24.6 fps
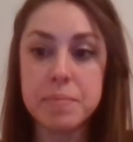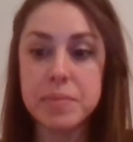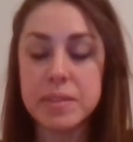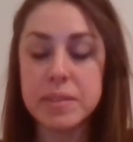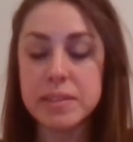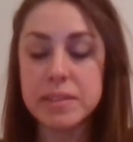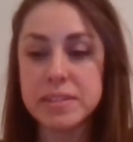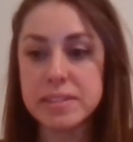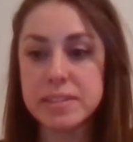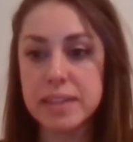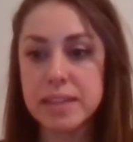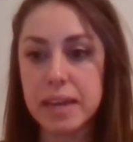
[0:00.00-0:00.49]

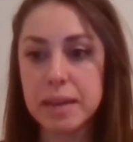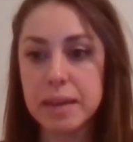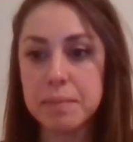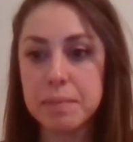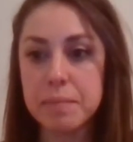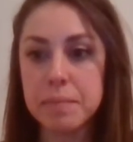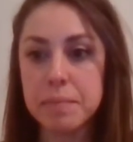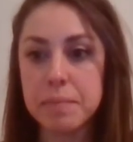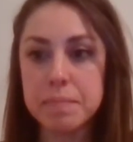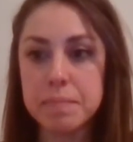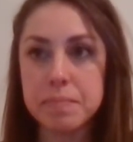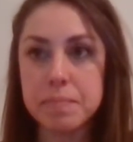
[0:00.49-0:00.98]
The
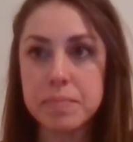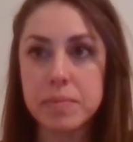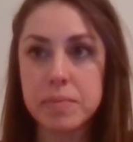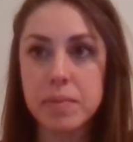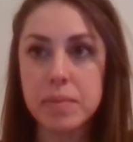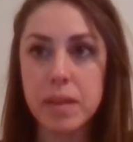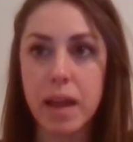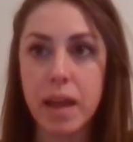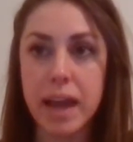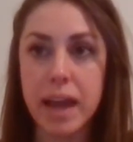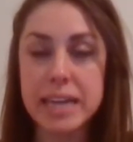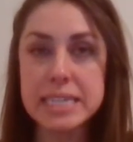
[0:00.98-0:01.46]
same
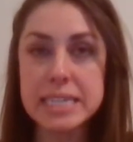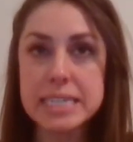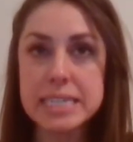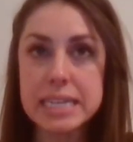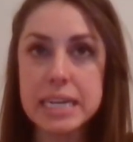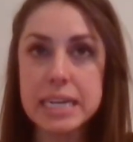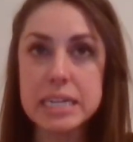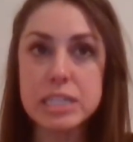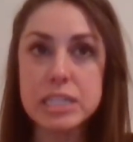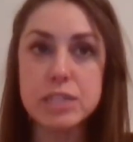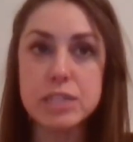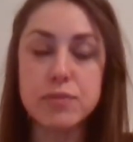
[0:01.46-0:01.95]

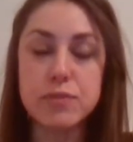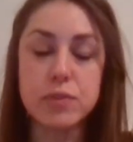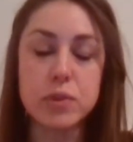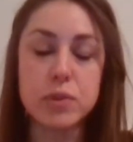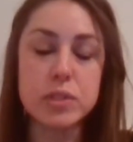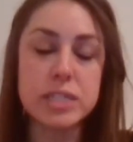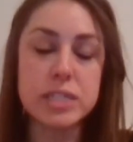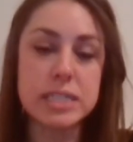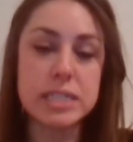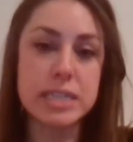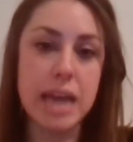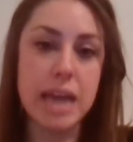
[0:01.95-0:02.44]
ideas for
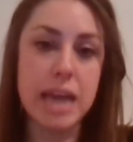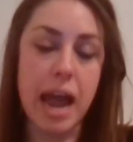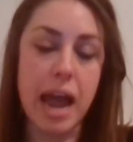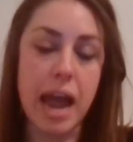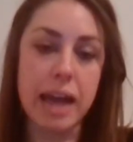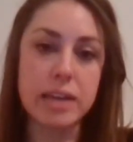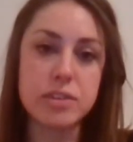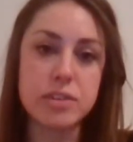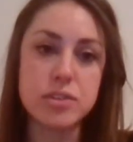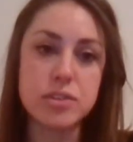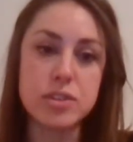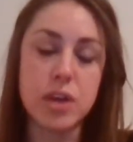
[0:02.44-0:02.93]

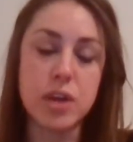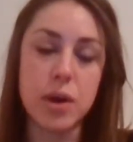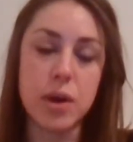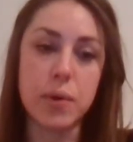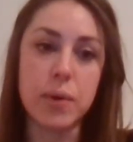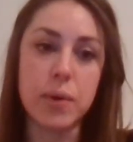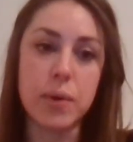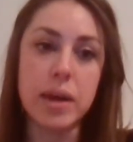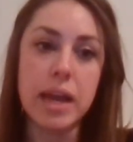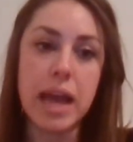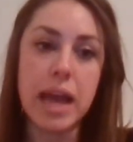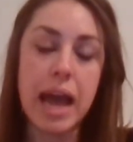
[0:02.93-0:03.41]
snacks.
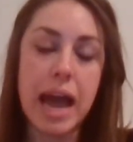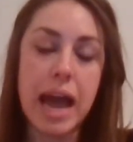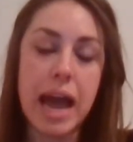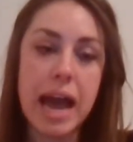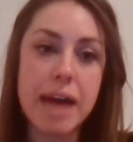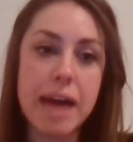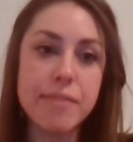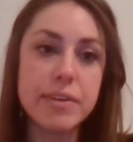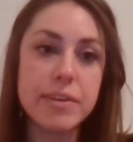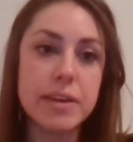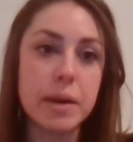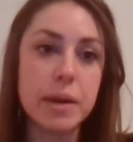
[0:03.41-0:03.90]
So
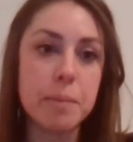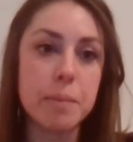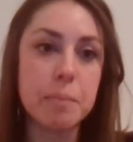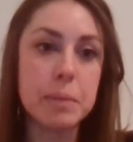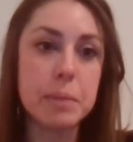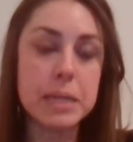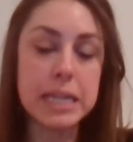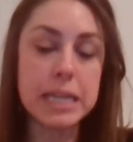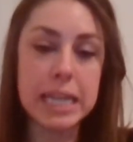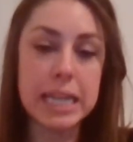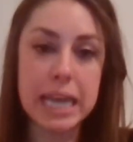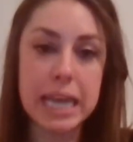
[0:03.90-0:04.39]
having a
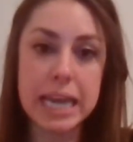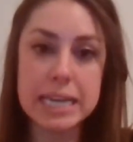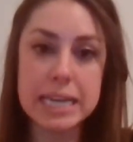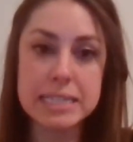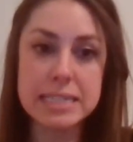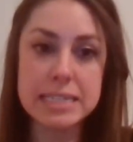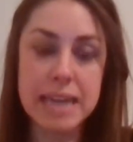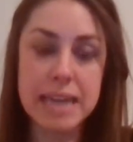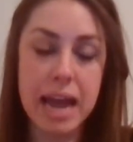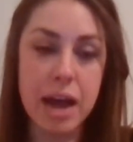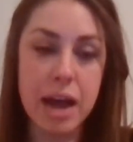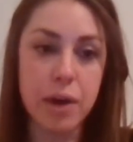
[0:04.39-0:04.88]

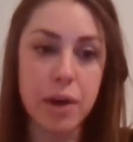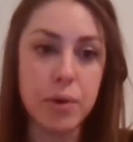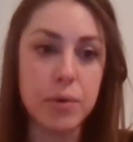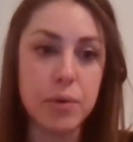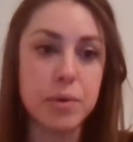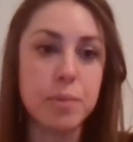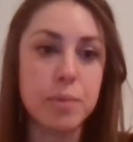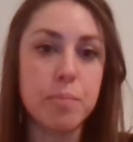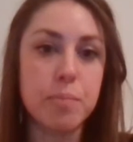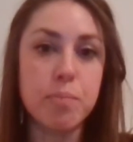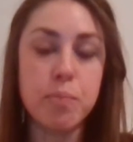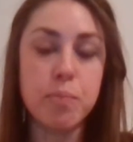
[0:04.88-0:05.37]
planned
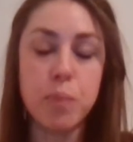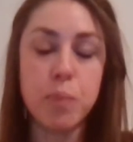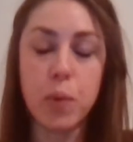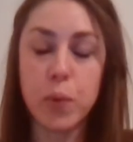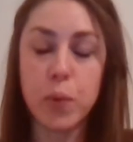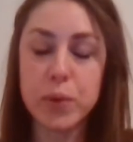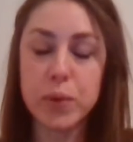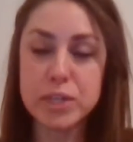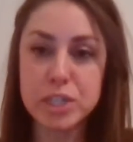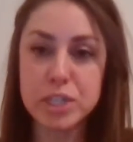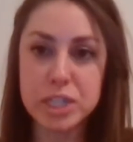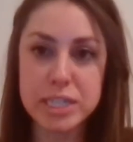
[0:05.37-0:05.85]
out,
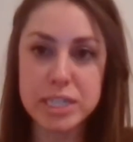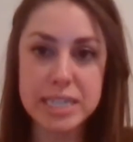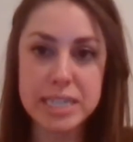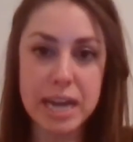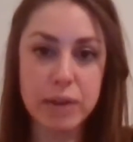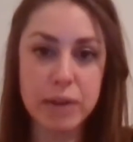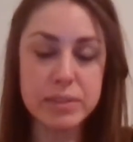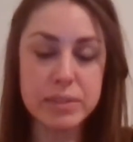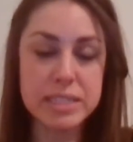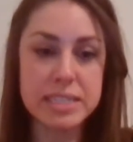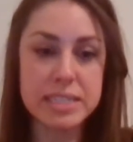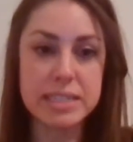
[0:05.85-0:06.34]
portioned
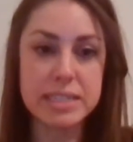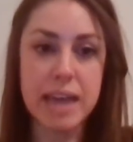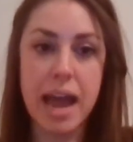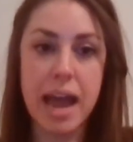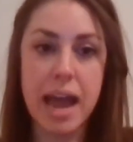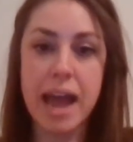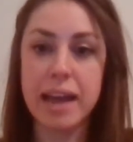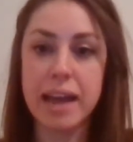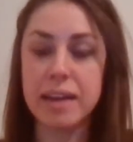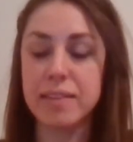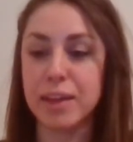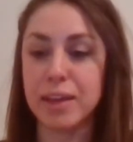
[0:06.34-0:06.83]
out
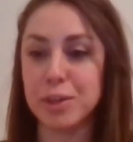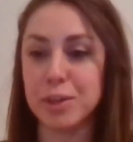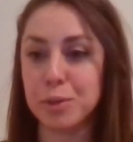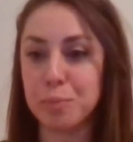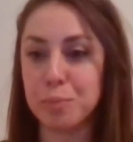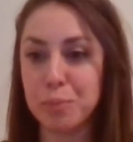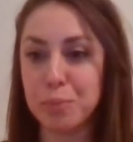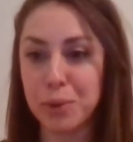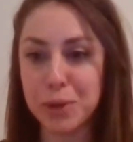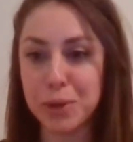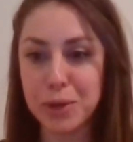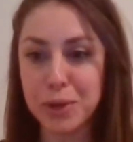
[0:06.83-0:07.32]
snack that you
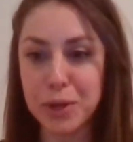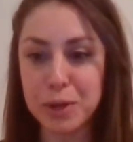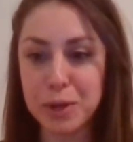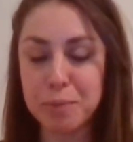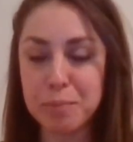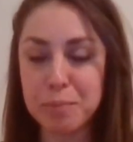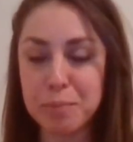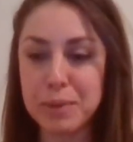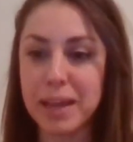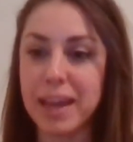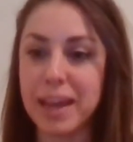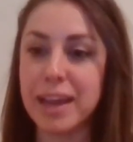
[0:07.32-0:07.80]
put on a
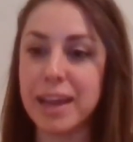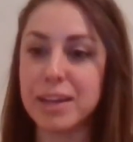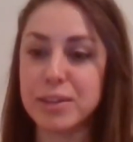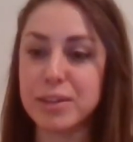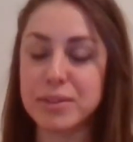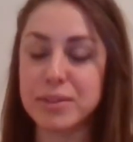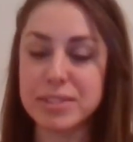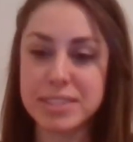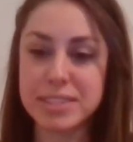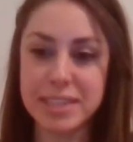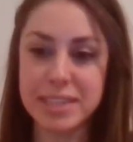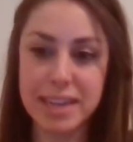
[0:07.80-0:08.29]
plate,
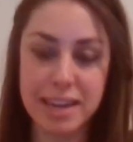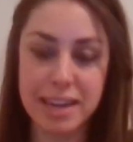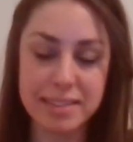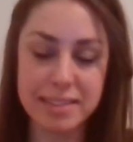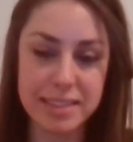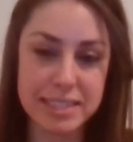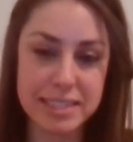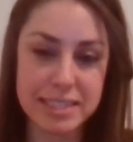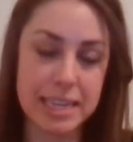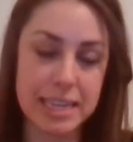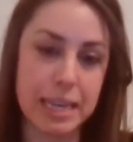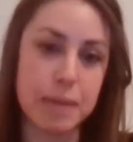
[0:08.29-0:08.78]
you sit at
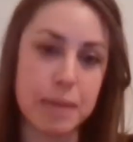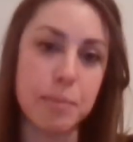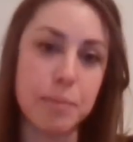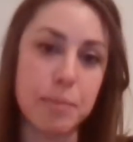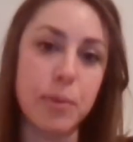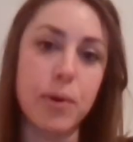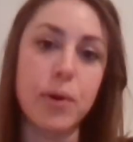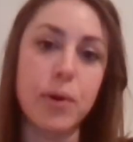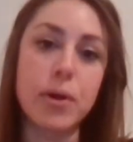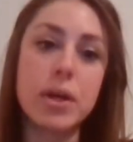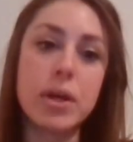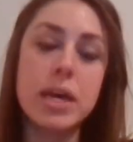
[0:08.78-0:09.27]
the
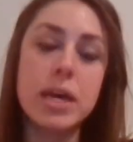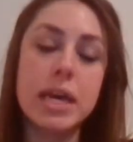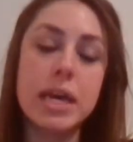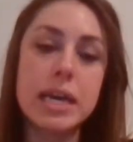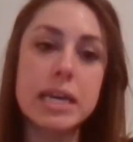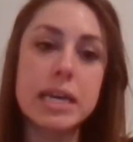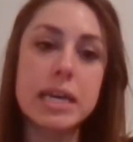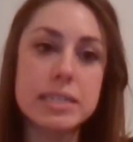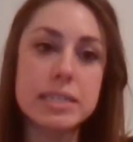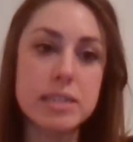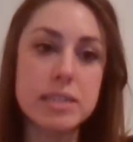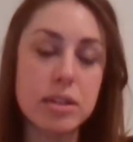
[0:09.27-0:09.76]
table
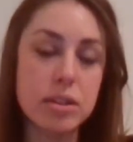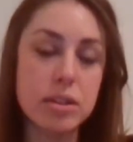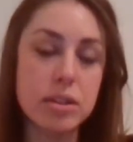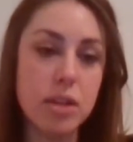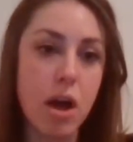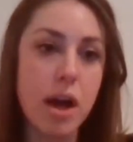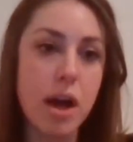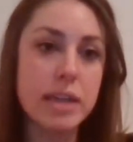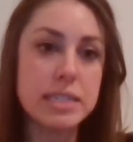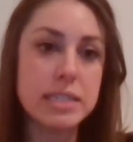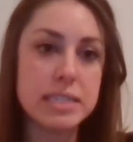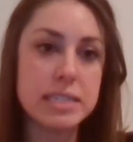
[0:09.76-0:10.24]
is a
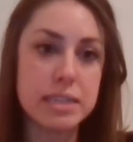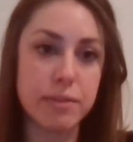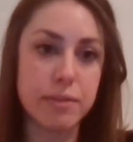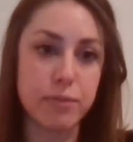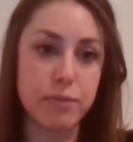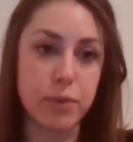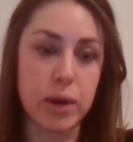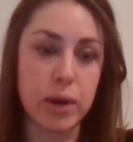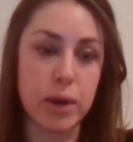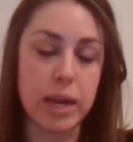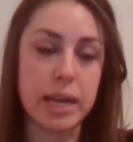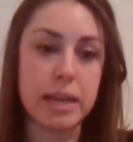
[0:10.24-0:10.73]
lot
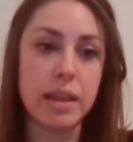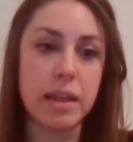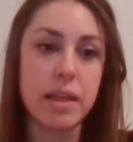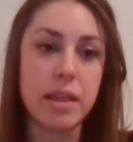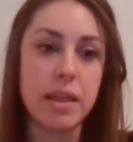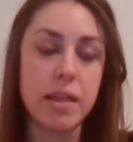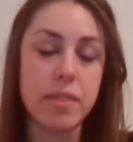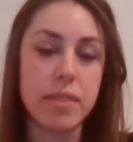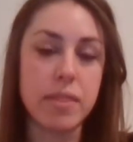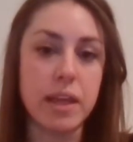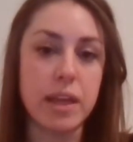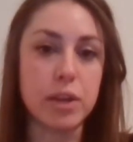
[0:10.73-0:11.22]
different
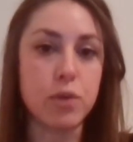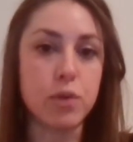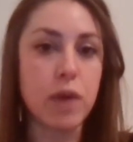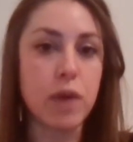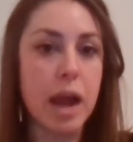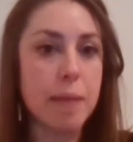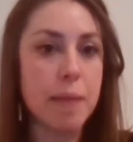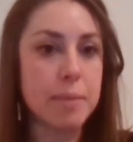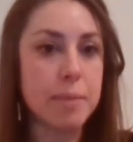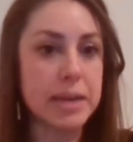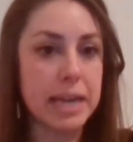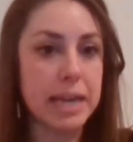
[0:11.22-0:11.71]
than
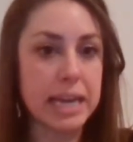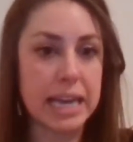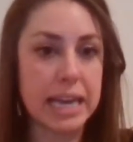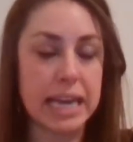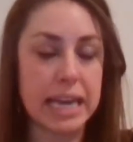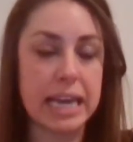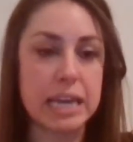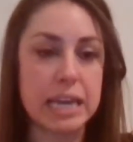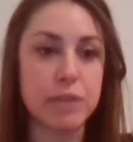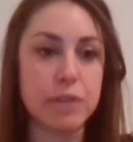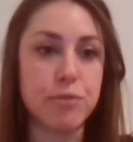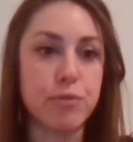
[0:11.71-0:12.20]
grabbing a
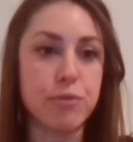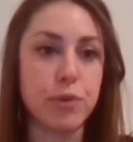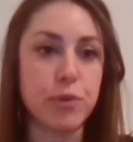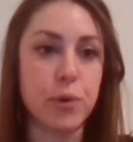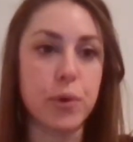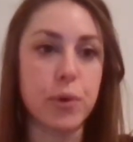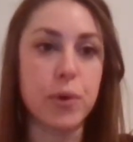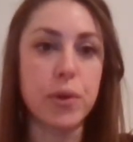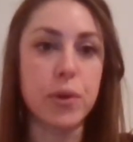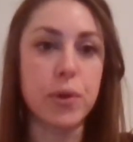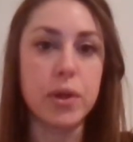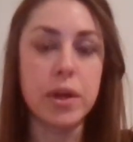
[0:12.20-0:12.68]

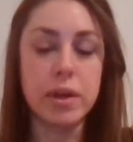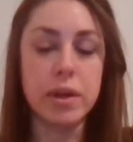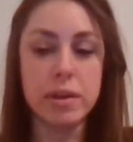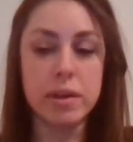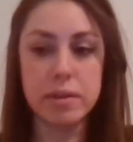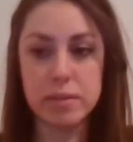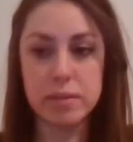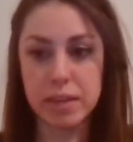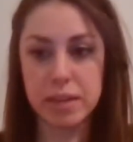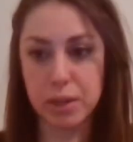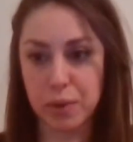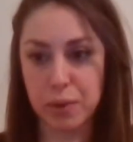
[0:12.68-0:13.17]
handful
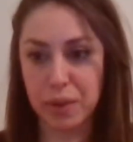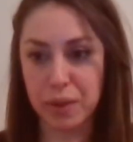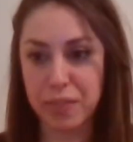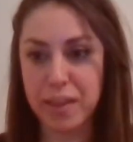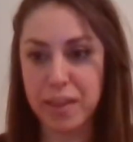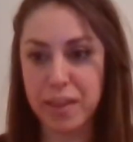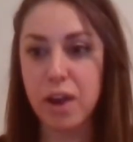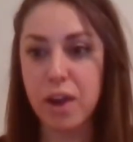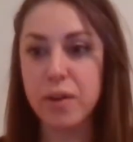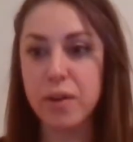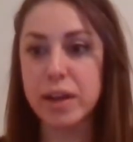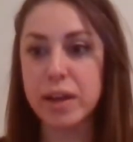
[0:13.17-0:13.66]
here and
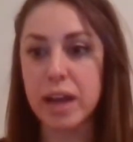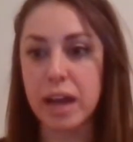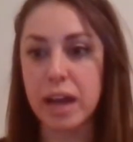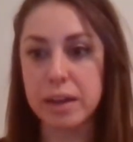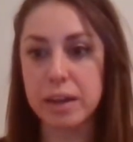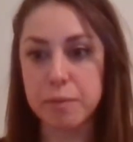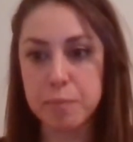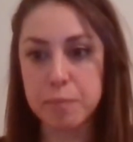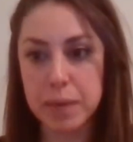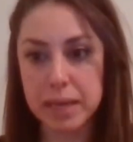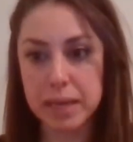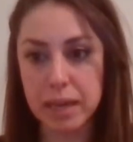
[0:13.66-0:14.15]
there and kind
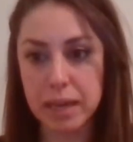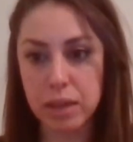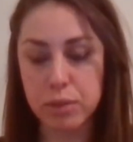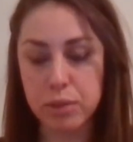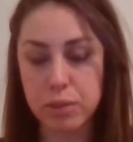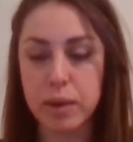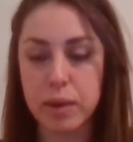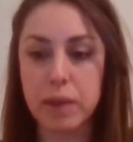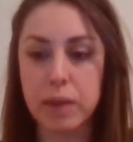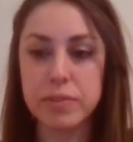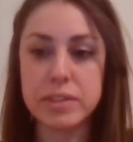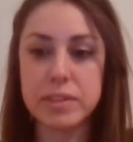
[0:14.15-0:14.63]
of picking
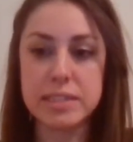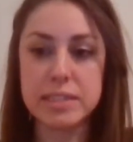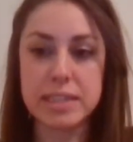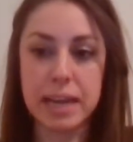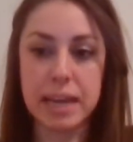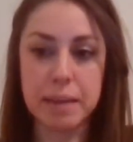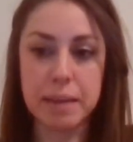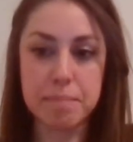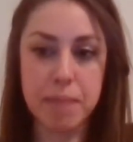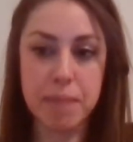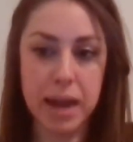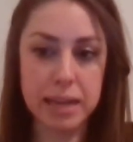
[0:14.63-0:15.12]
throughout the
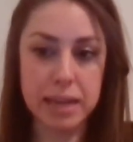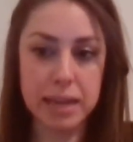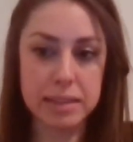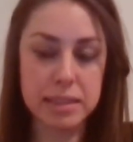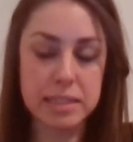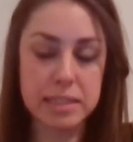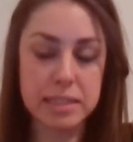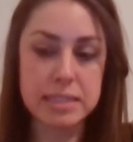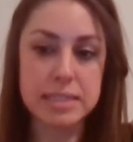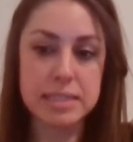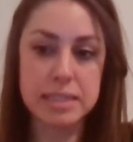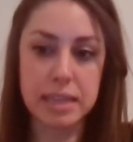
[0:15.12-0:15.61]
day
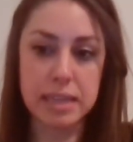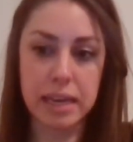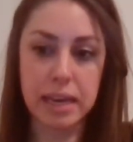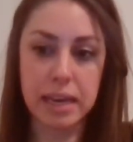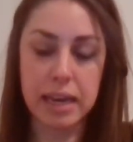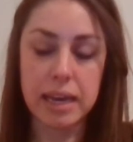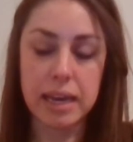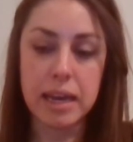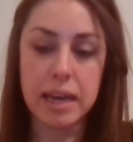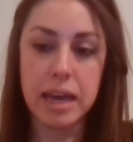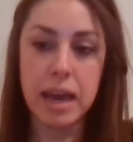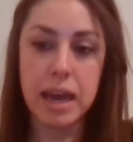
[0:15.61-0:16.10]

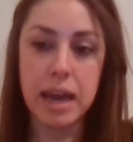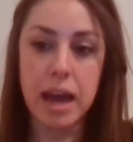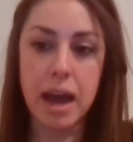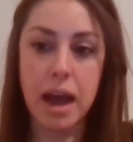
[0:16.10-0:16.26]
mindlessly.